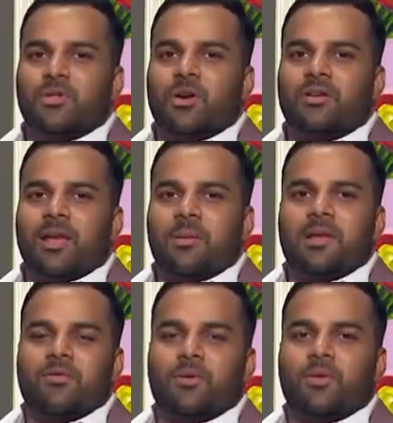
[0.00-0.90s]
short time
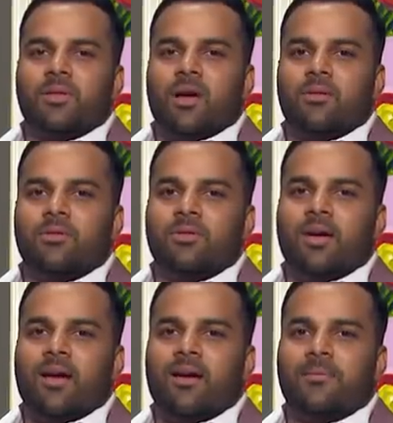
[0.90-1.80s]
that I've known Danu,
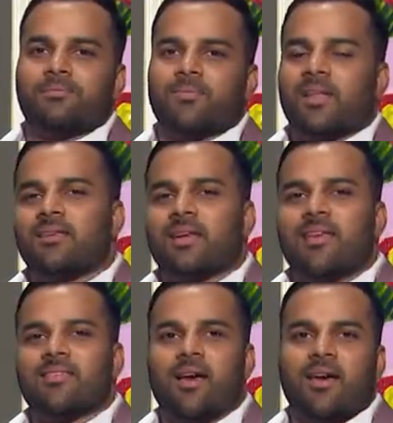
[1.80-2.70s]
uh, he's a
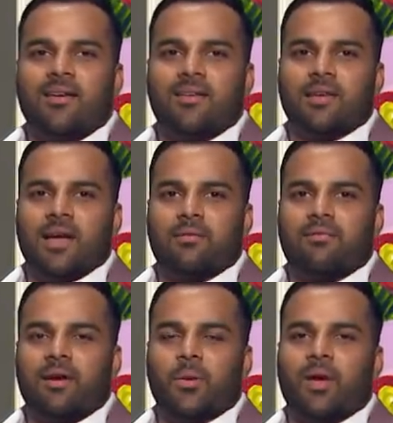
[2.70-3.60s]
nice guy, he's kind of
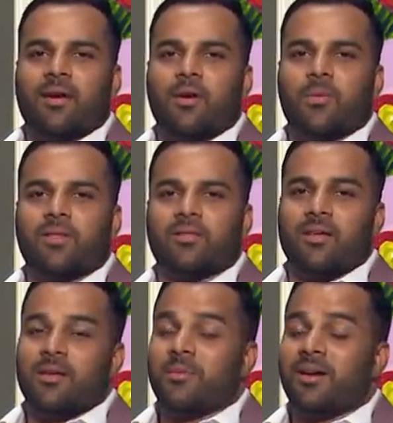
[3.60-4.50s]
fun to hang around with,
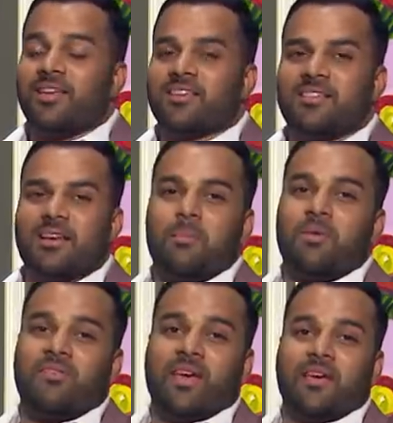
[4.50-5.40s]
but he's extremely
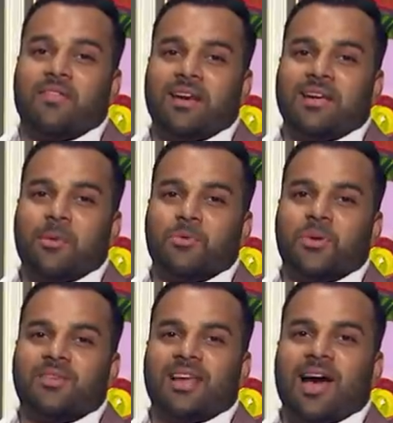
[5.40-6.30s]
fake when it comes to
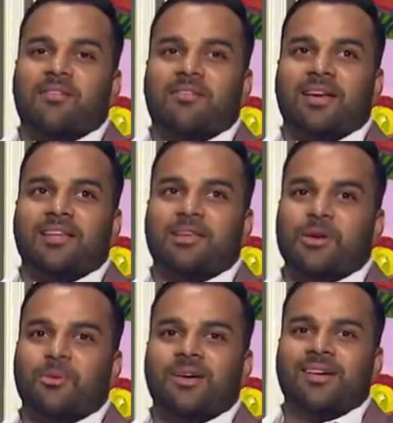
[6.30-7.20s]
his laugh and his
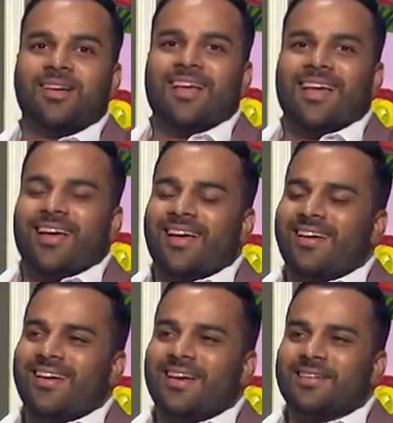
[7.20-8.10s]
humor.
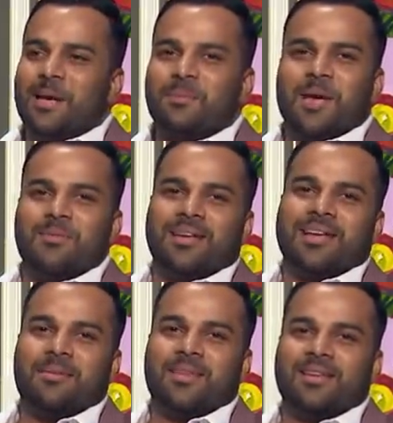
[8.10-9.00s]
And uh, sometimes I
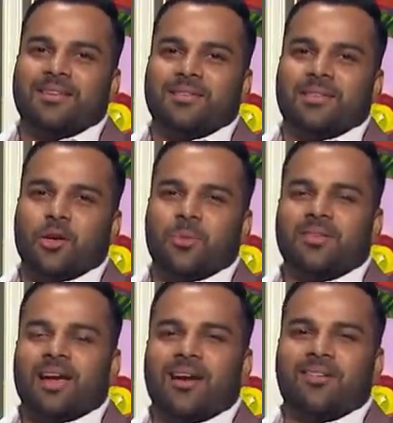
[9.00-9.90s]
tell him that his humor is
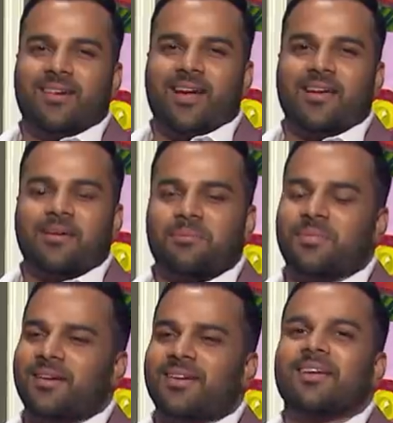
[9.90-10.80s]
kind of dry,
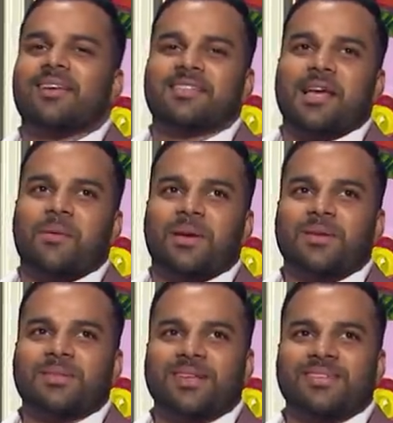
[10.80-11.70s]
but let's see how it
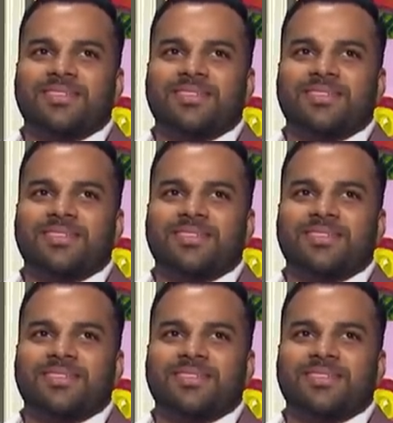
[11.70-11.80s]
goes now.